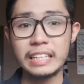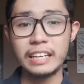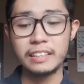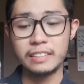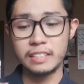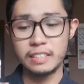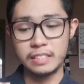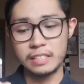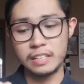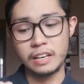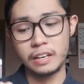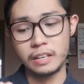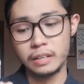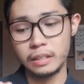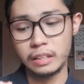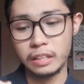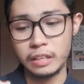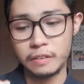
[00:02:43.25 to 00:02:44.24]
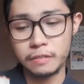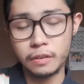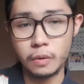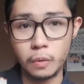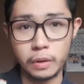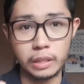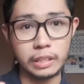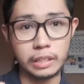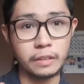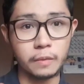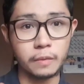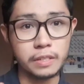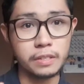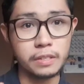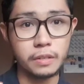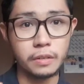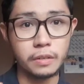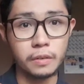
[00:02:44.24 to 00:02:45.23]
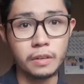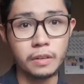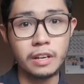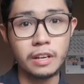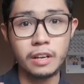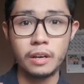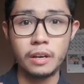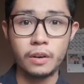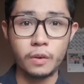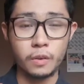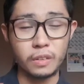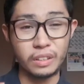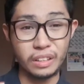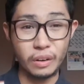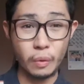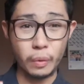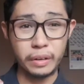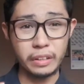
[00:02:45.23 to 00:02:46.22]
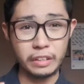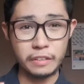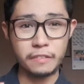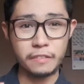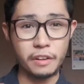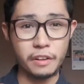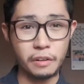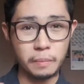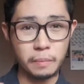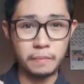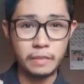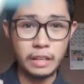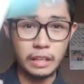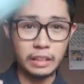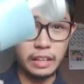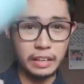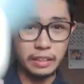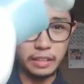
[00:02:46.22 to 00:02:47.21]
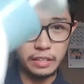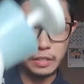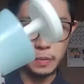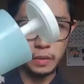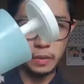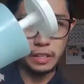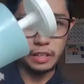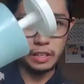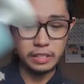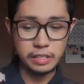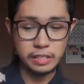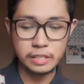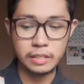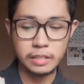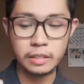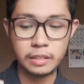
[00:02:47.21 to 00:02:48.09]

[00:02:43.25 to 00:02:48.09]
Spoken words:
It does not leave an oily residue or oily film like this one does.